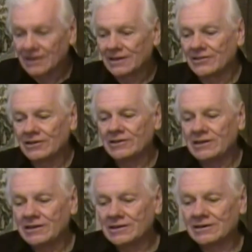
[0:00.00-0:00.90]
Then
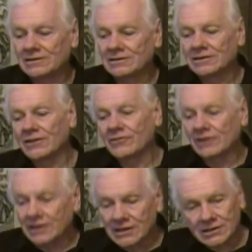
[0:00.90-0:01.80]
the
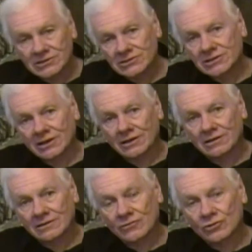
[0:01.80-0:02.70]
another link is,
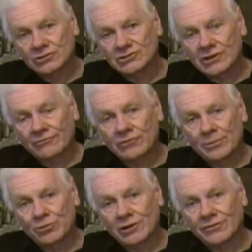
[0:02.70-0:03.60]
of course,
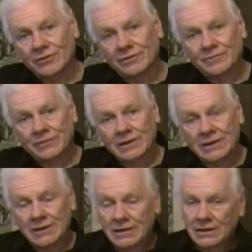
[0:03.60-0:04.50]
Jeffrey Prather.
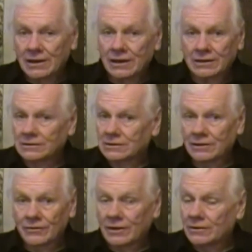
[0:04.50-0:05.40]
And
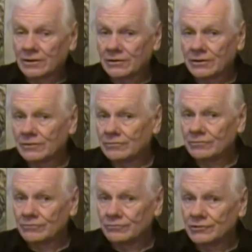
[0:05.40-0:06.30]

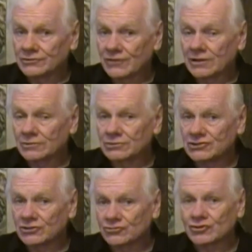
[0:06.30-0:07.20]
this fellow
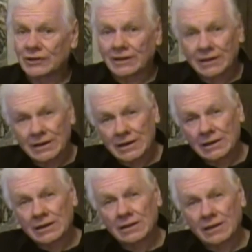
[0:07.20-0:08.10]
is interesting.
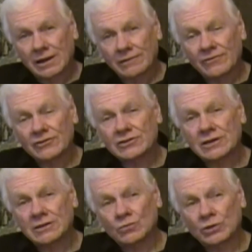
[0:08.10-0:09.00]
A lot of
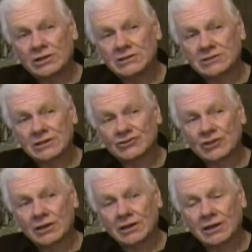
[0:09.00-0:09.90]
it, what he
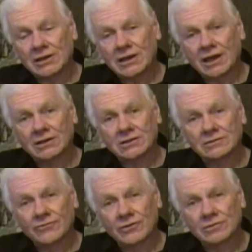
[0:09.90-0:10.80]
says, I can't
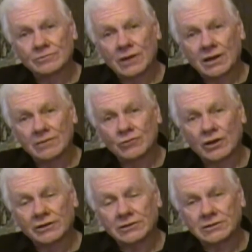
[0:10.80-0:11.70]
confirm. I'm
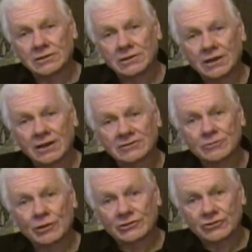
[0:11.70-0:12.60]
not
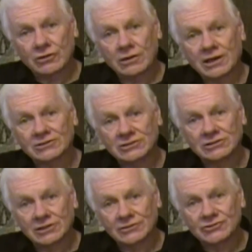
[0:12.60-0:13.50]
ex-military,
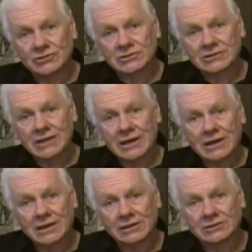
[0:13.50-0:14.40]
ex-intelligence,
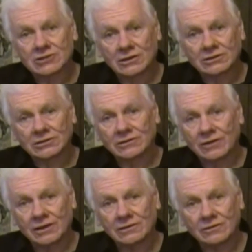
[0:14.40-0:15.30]
and it's hard to
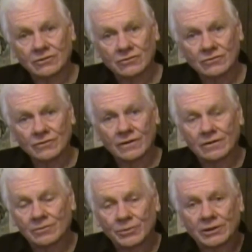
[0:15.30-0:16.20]
get through
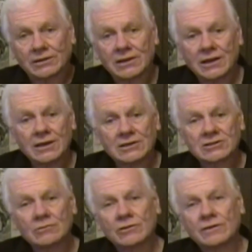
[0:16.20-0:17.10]
there. But
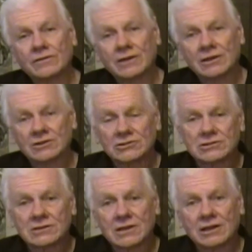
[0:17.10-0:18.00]
some of the
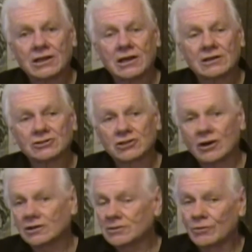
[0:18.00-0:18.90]
things that he has
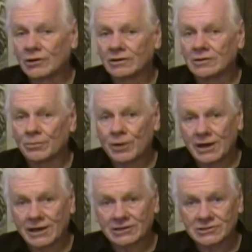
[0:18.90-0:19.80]
talked about in the
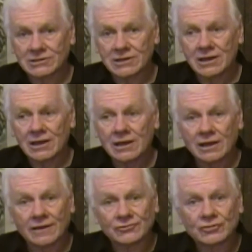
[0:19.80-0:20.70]
past
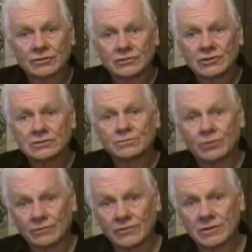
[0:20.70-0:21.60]
have sort of just
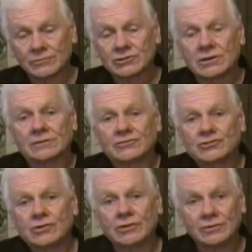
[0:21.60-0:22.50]
proven themselves
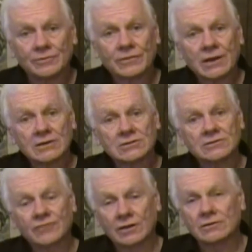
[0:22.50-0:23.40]
true. So
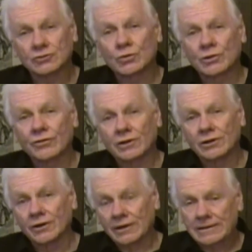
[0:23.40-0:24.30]
this fellow is worth a
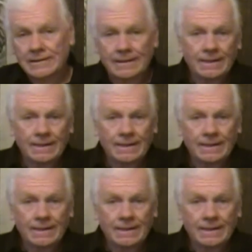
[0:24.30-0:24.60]
look.